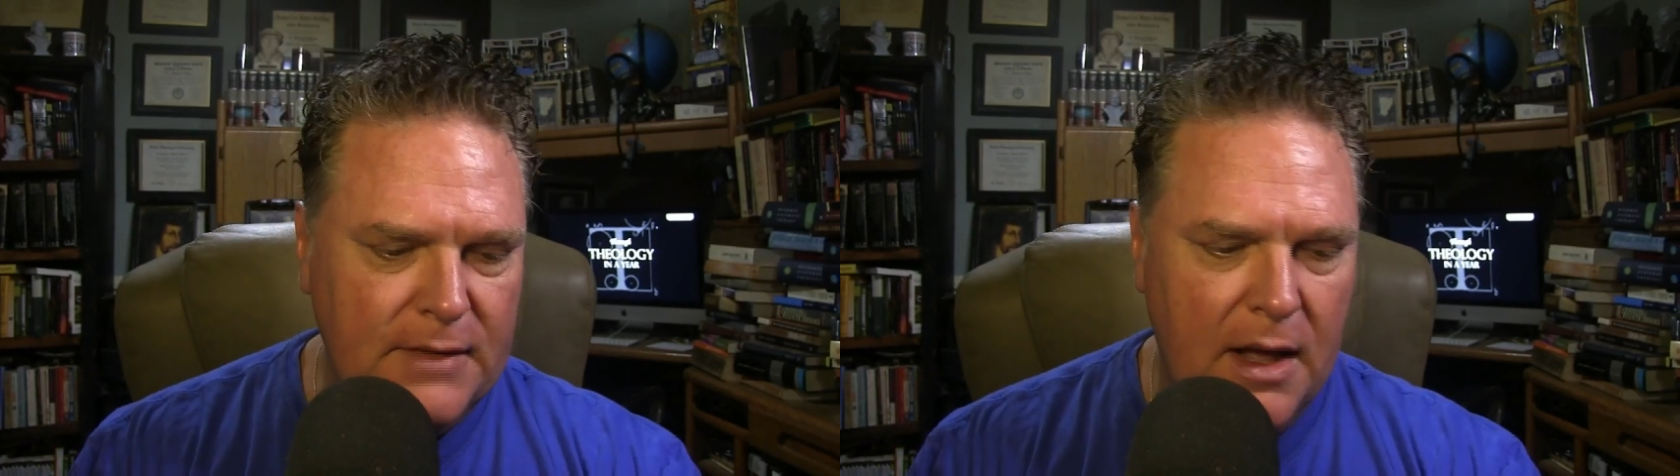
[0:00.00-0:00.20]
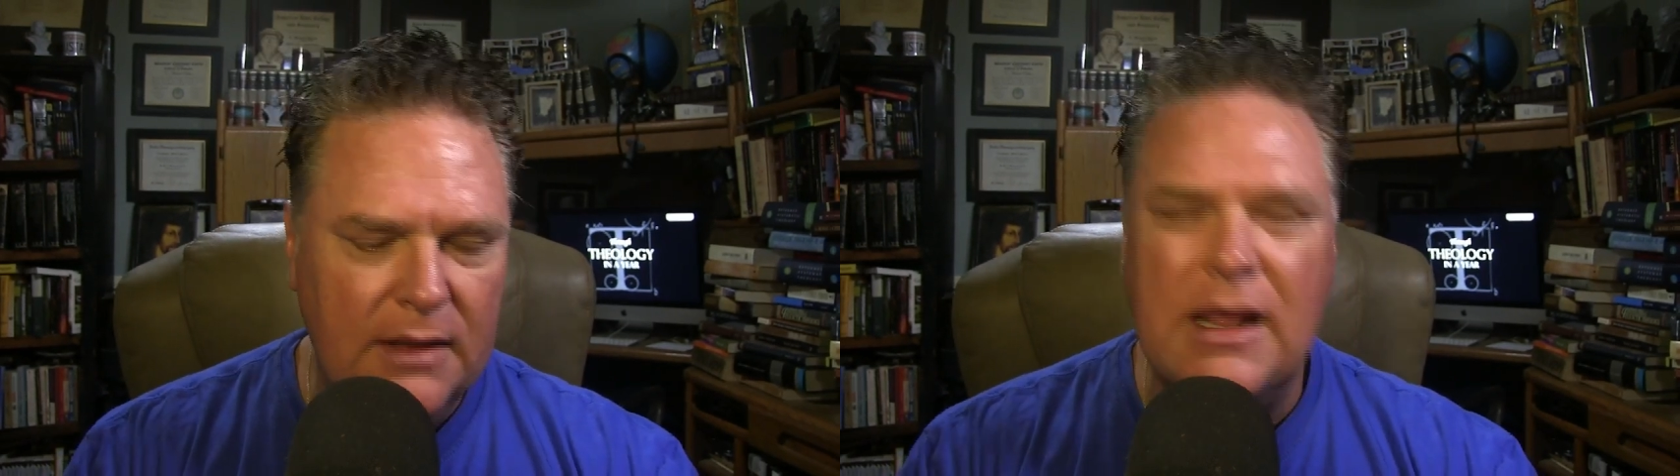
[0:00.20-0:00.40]

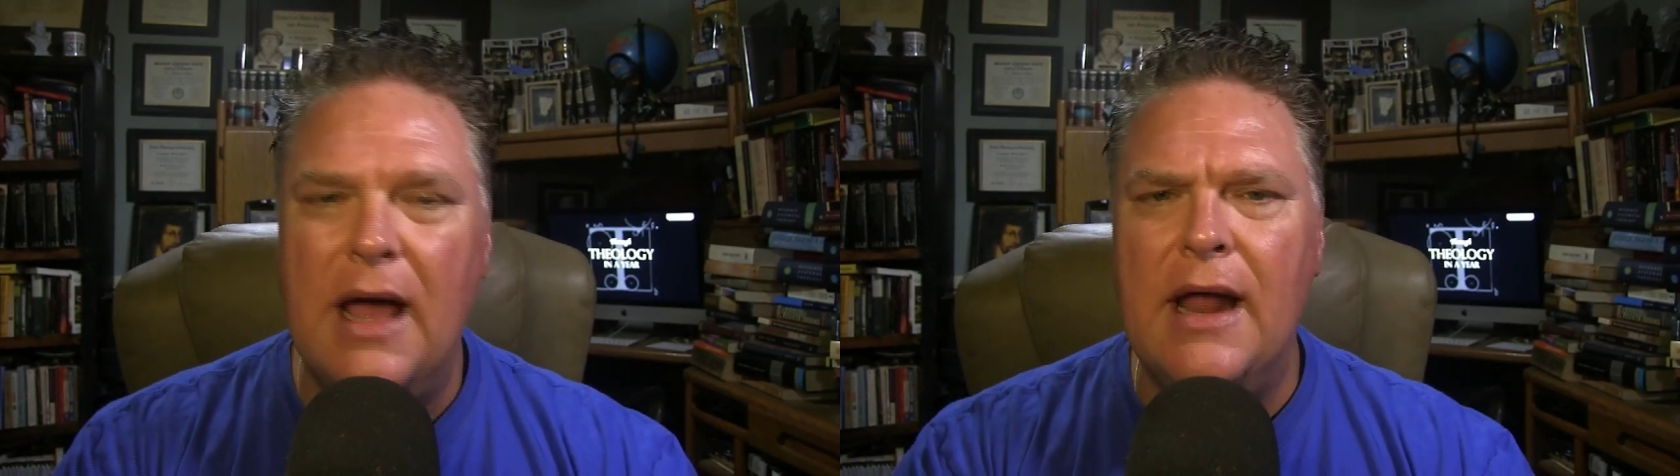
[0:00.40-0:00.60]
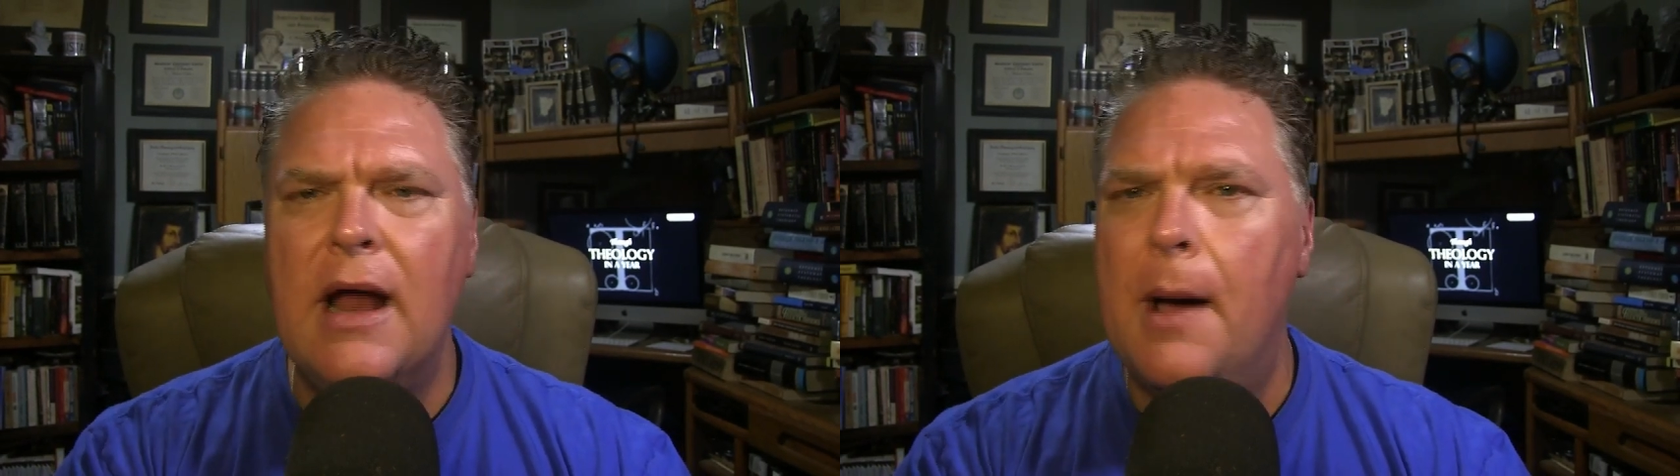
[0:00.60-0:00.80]

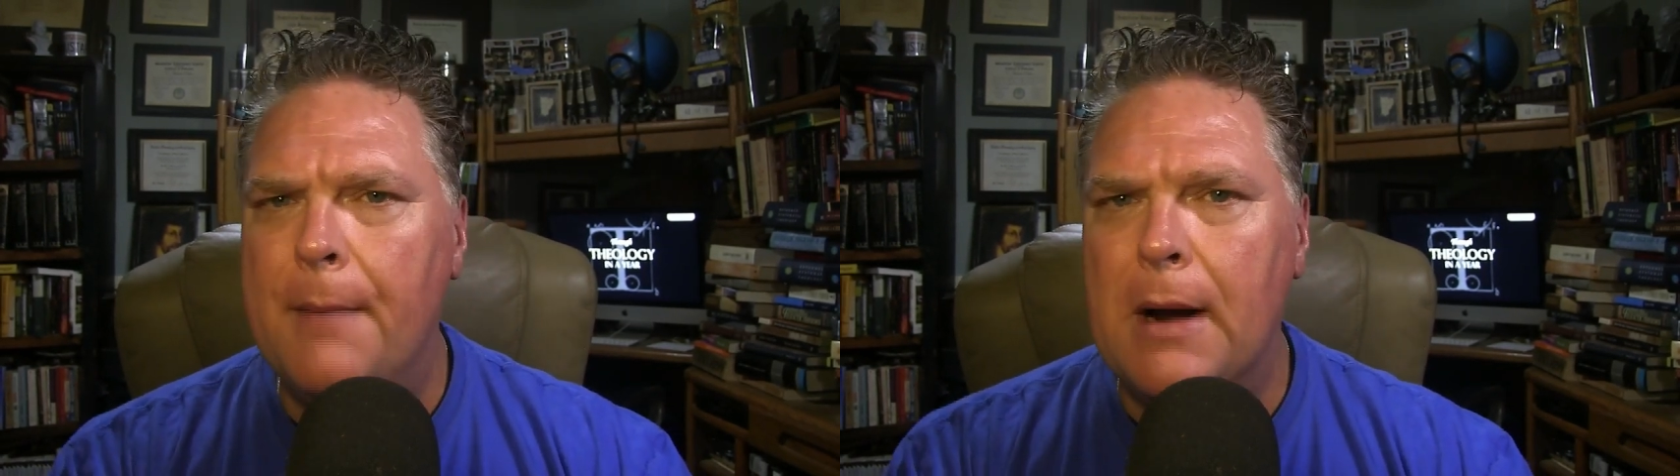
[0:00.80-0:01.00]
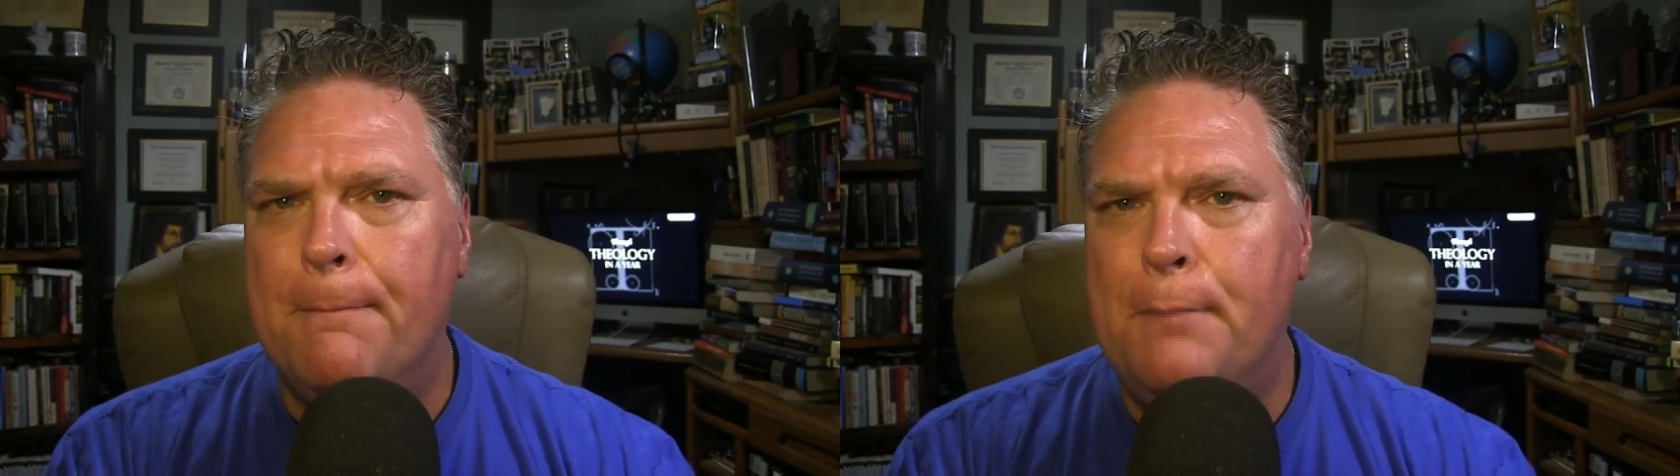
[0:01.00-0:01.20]
And
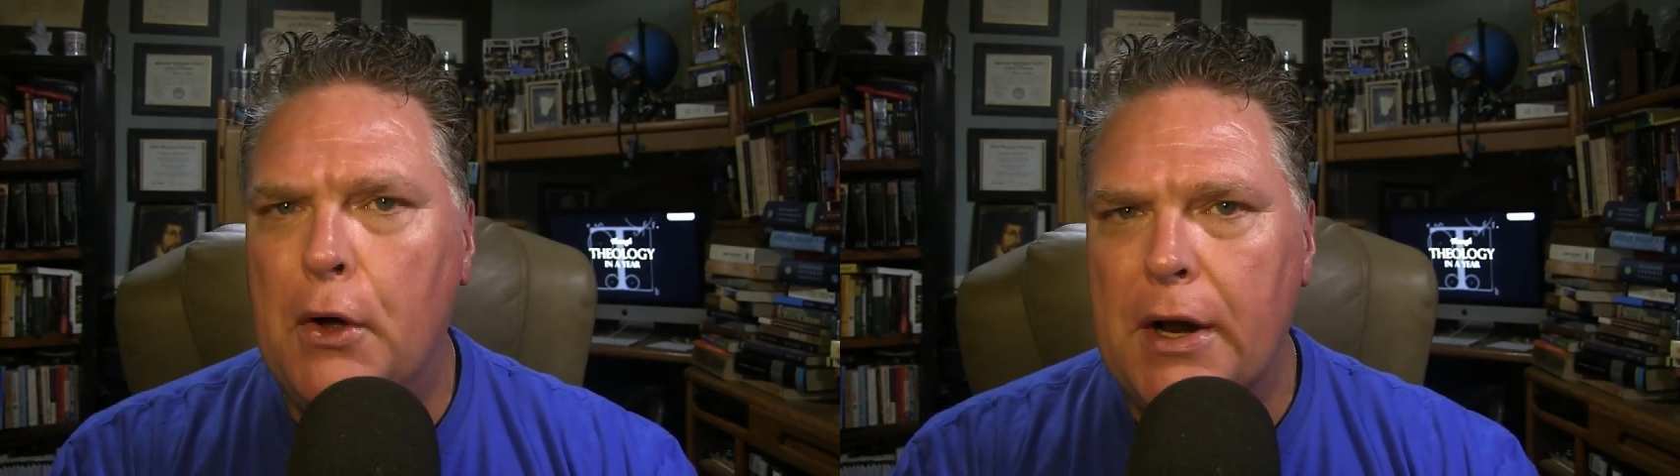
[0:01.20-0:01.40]
I'm going to put